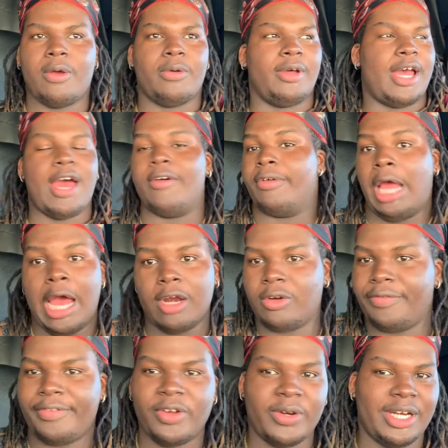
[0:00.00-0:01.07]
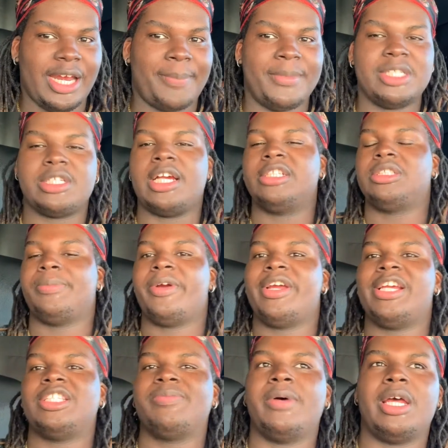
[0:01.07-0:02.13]
I don't even know what the name of this customer
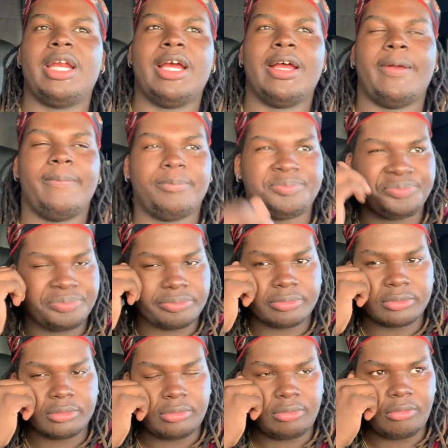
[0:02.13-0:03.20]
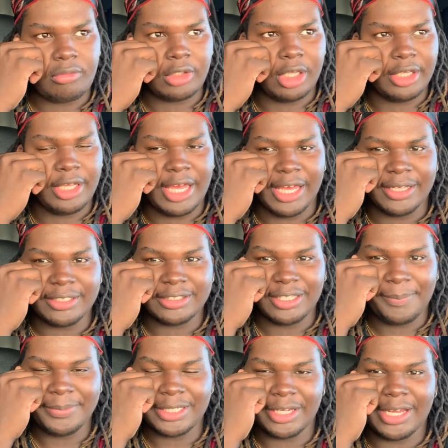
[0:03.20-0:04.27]
is, but yeah,
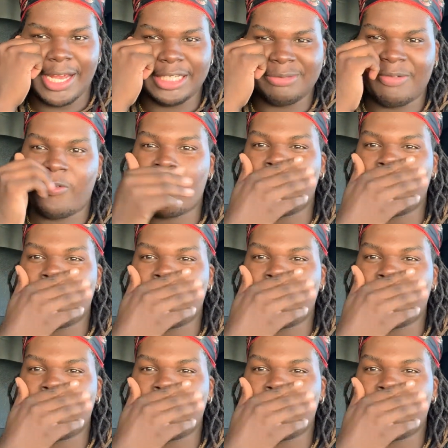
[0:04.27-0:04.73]
let me tell you guys.